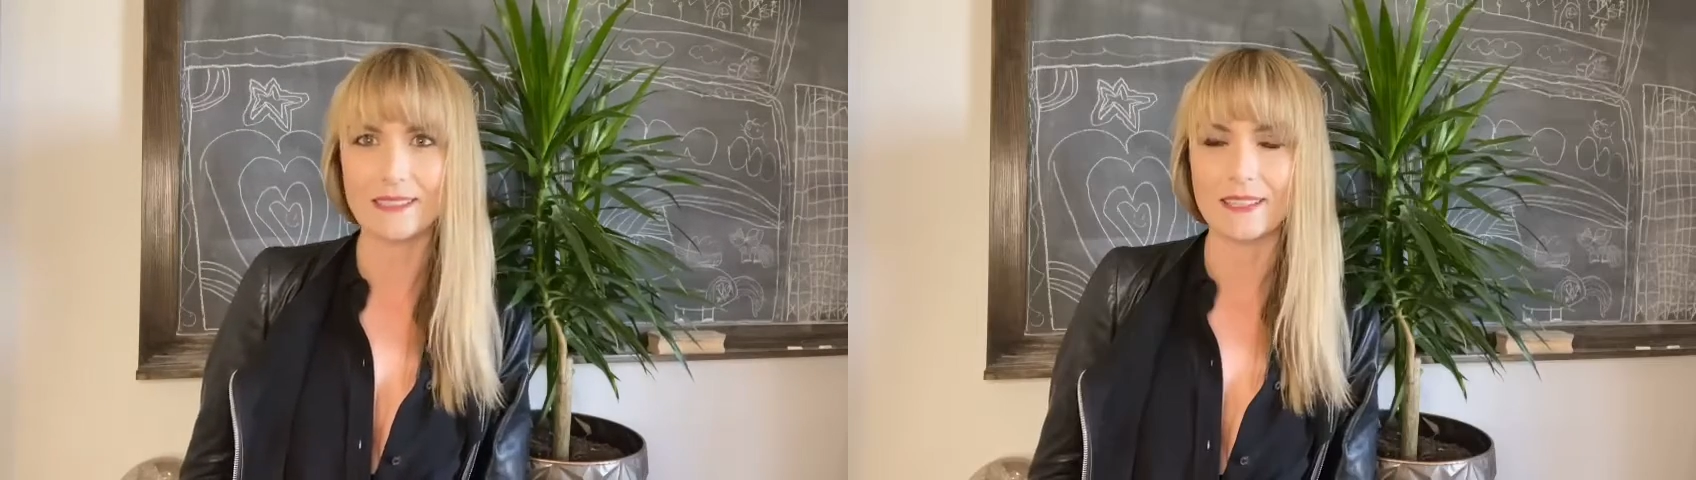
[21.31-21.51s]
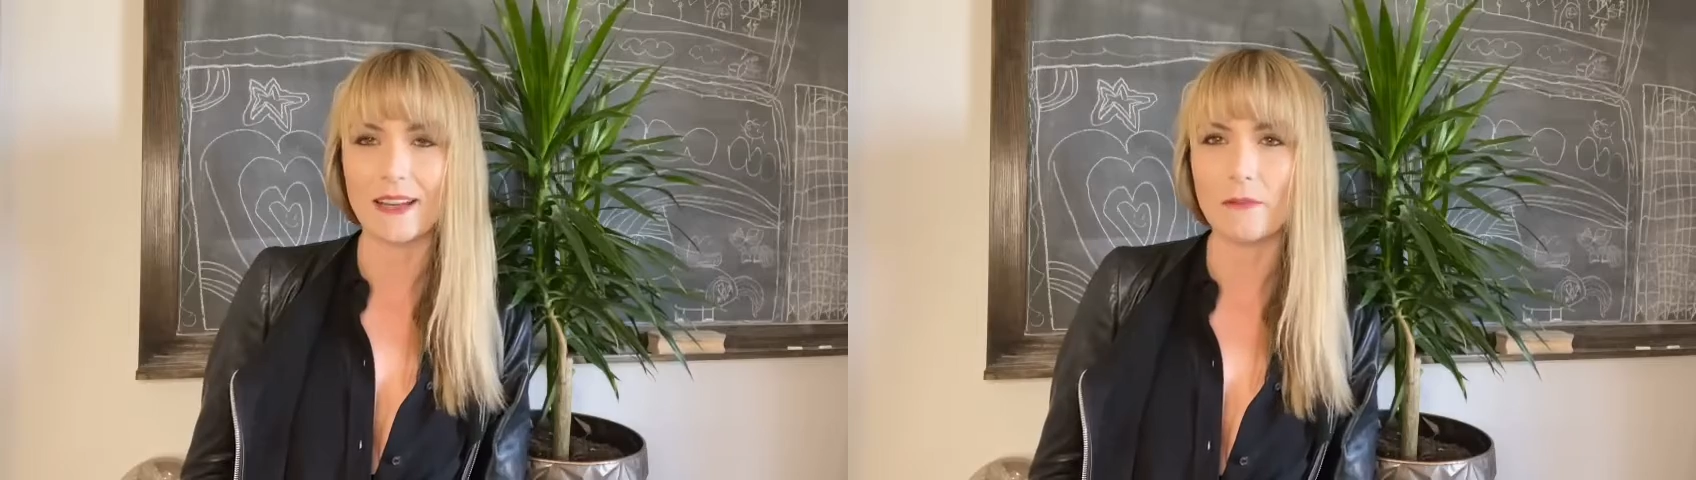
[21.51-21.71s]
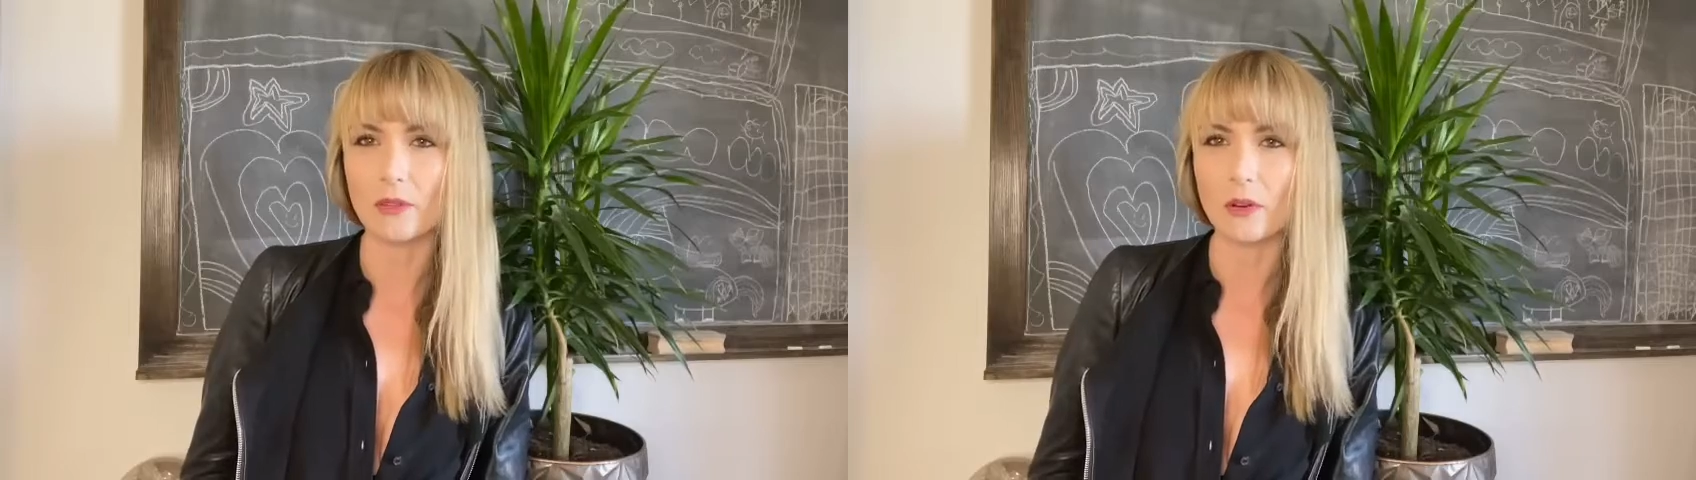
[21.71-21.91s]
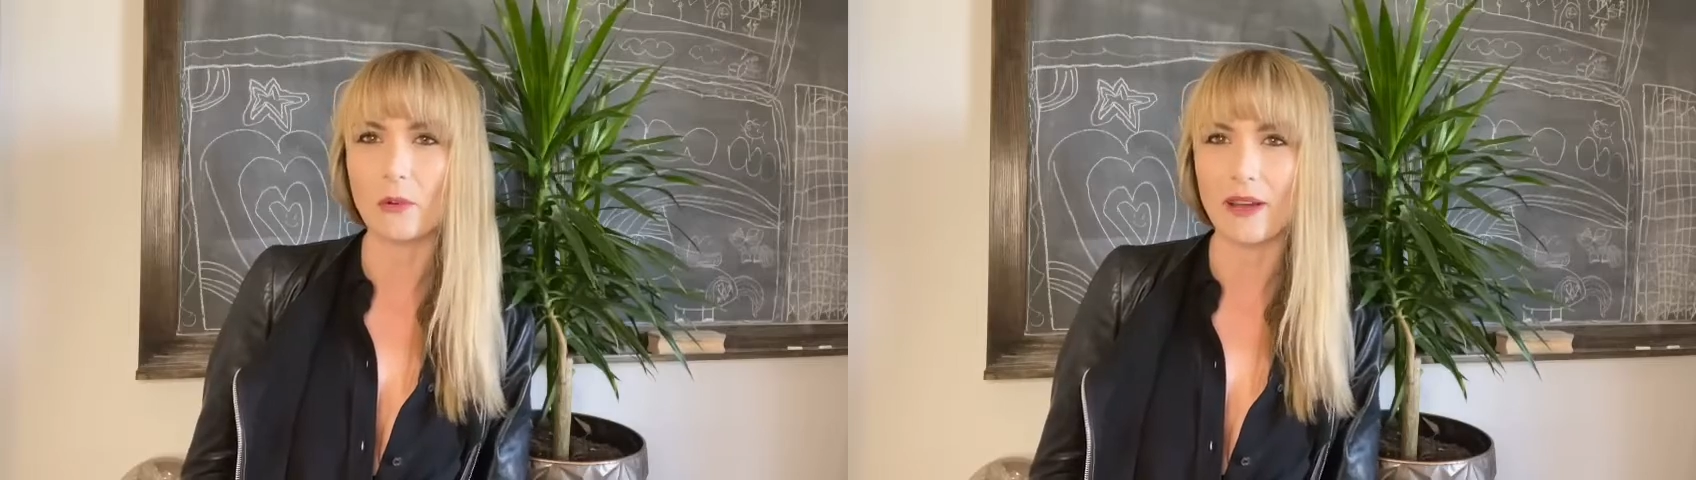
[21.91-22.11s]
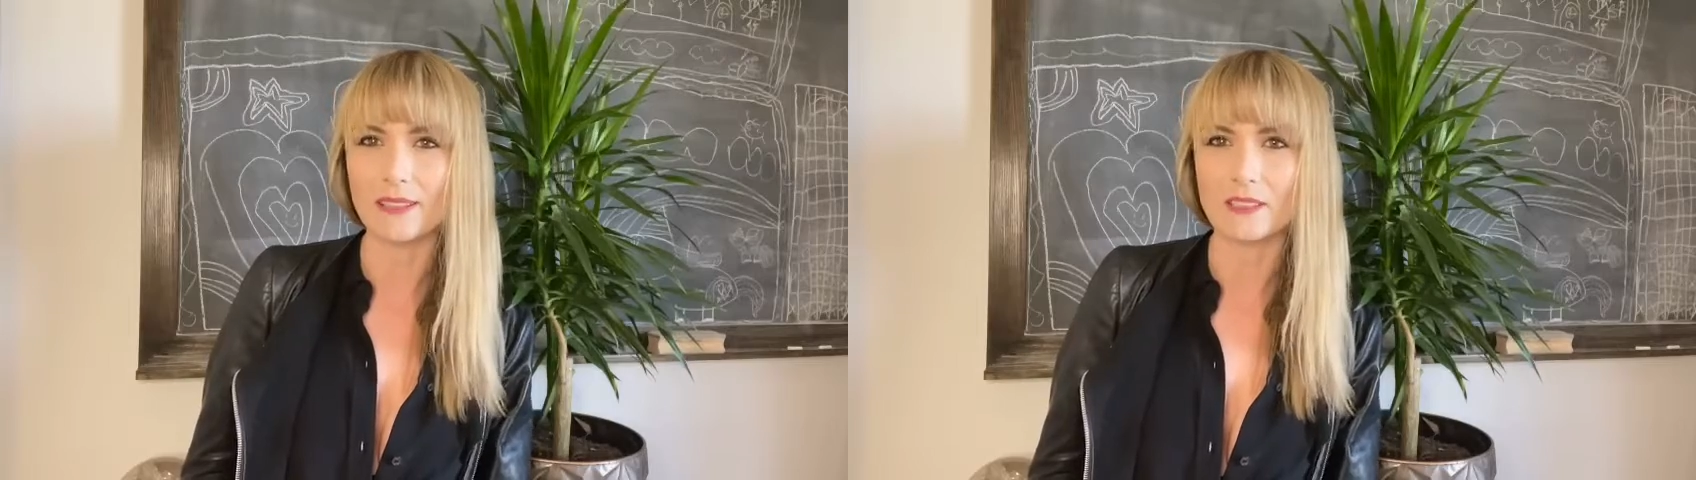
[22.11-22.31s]
that come through
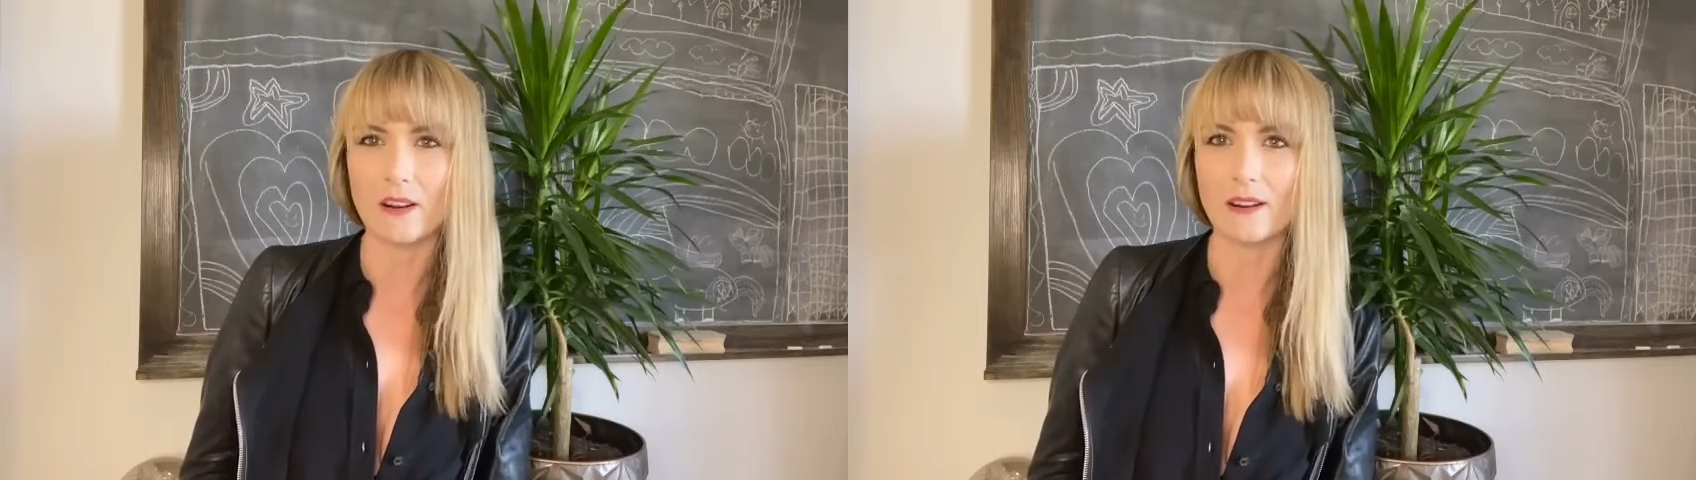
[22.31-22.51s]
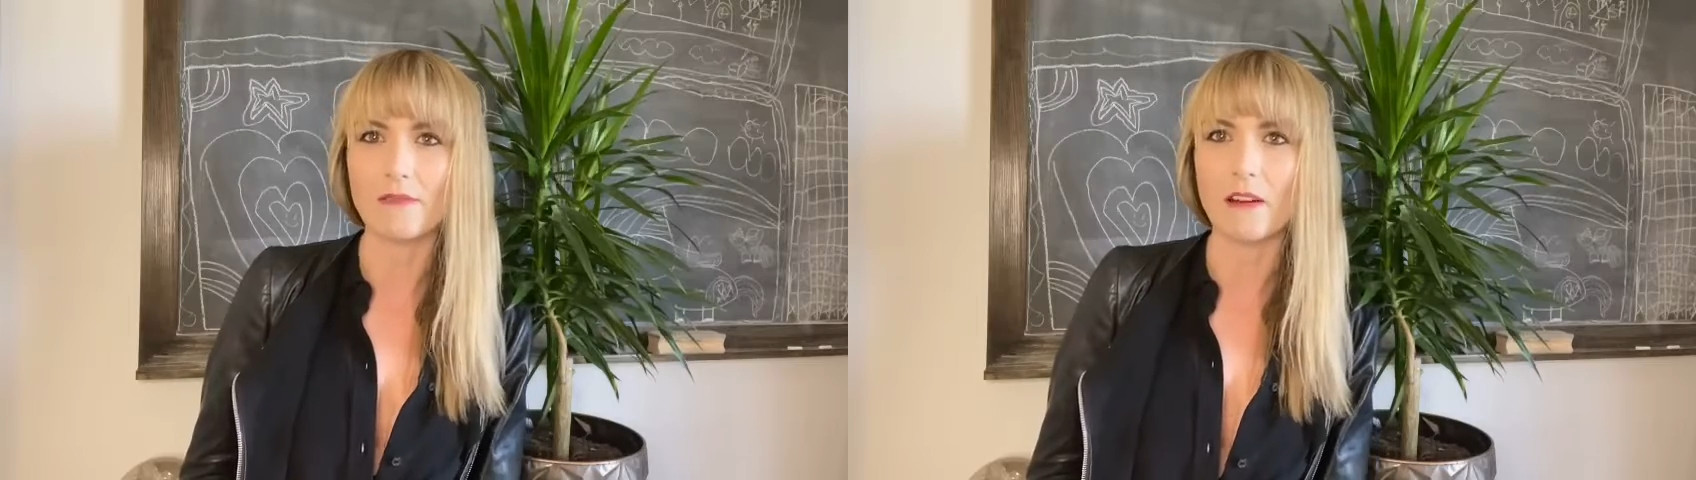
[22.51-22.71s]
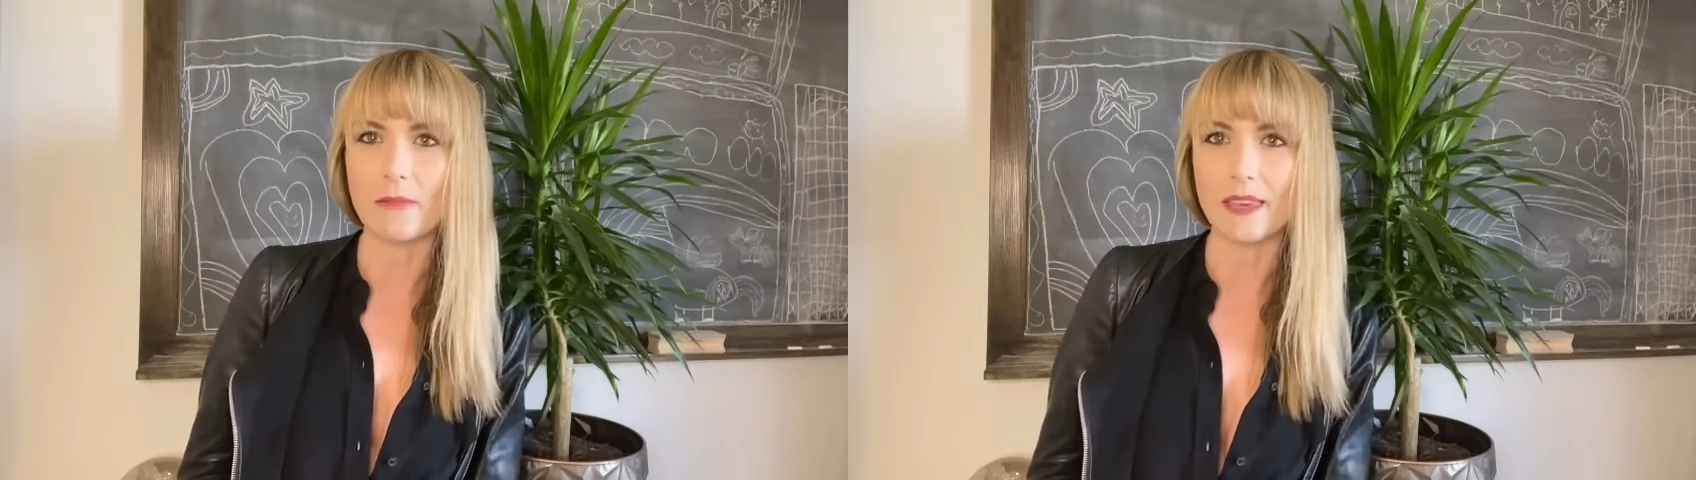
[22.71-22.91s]
quite strongly from the